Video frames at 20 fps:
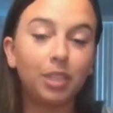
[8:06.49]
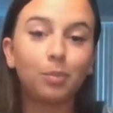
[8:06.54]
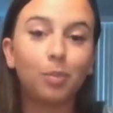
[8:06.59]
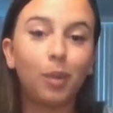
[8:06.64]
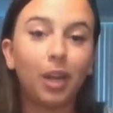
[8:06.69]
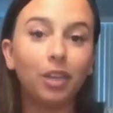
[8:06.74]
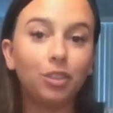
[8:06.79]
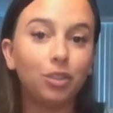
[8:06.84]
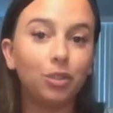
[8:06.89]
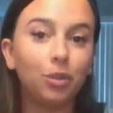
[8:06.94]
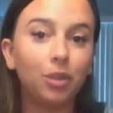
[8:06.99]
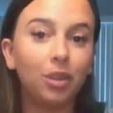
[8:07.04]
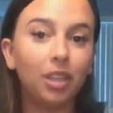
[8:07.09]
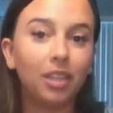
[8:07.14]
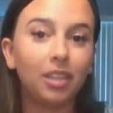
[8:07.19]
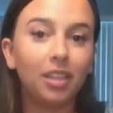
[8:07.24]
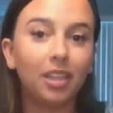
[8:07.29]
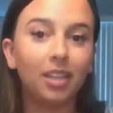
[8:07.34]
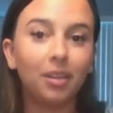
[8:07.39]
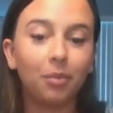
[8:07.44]
but I do
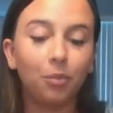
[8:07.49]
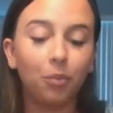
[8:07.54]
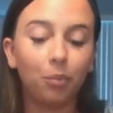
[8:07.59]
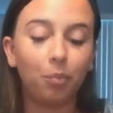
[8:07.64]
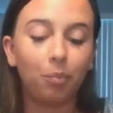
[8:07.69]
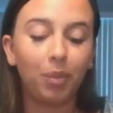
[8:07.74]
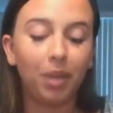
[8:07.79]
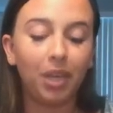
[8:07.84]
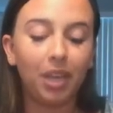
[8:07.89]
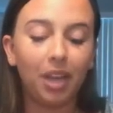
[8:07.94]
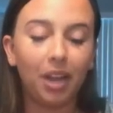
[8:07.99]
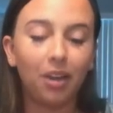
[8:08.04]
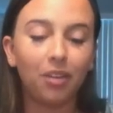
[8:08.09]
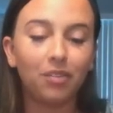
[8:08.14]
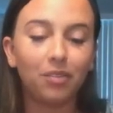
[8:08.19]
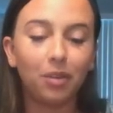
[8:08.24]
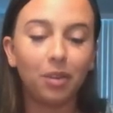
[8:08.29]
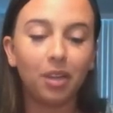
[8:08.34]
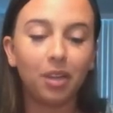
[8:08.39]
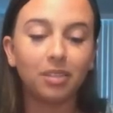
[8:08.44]
think that be
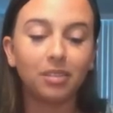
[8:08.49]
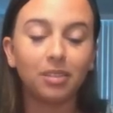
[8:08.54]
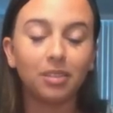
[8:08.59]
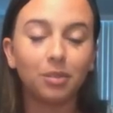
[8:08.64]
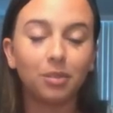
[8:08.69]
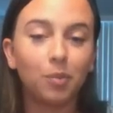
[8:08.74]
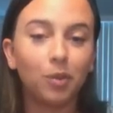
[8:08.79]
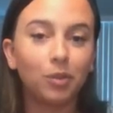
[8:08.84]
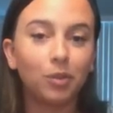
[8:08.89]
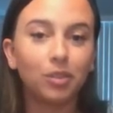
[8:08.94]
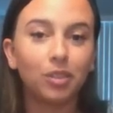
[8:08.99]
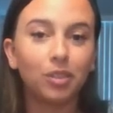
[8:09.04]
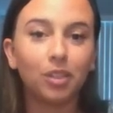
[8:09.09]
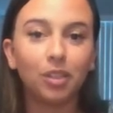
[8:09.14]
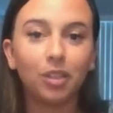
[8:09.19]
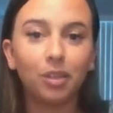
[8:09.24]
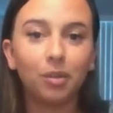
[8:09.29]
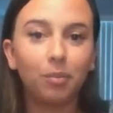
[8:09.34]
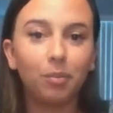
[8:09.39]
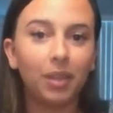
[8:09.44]
careful because this person
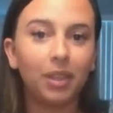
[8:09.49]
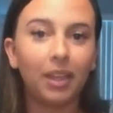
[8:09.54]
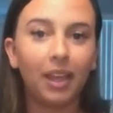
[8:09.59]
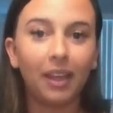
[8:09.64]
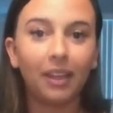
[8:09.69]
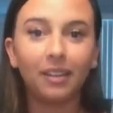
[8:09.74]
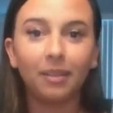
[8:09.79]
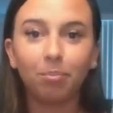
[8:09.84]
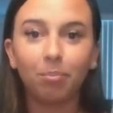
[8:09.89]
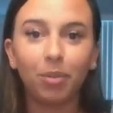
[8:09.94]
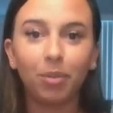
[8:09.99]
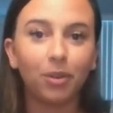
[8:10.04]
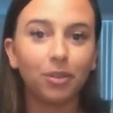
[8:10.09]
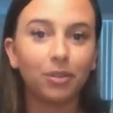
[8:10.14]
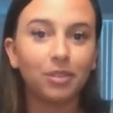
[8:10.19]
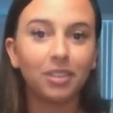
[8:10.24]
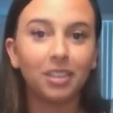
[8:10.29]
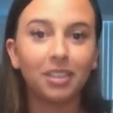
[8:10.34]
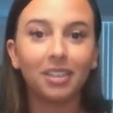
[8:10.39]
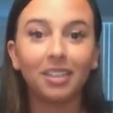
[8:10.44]
could be that
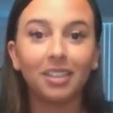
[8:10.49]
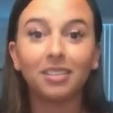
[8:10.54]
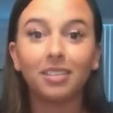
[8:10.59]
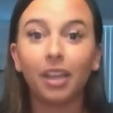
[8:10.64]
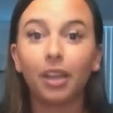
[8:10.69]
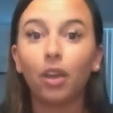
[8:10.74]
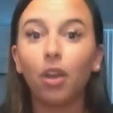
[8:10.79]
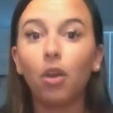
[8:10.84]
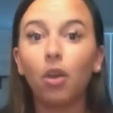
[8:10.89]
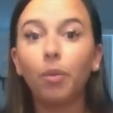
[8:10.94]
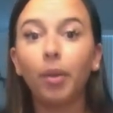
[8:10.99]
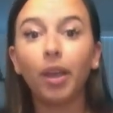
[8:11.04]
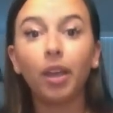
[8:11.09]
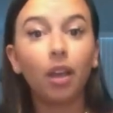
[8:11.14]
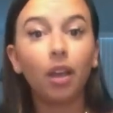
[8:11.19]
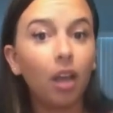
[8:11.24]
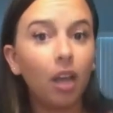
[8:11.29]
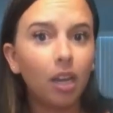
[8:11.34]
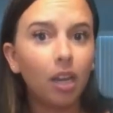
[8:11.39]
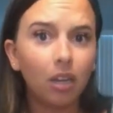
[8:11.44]
person that's like, oh my
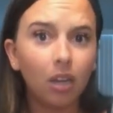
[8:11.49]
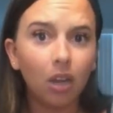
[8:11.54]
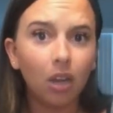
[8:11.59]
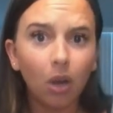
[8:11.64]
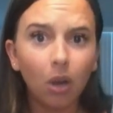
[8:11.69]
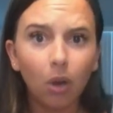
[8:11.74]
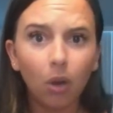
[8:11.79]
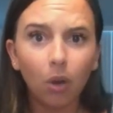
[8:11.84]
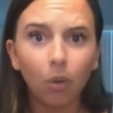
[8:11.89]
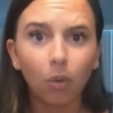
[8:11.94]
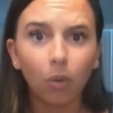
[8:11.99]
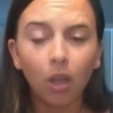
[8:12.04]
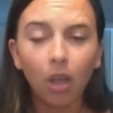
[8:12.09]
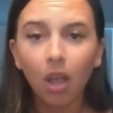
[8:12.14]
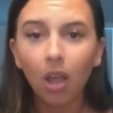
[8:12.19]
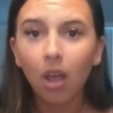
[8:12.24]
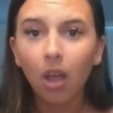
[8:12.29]
God, no,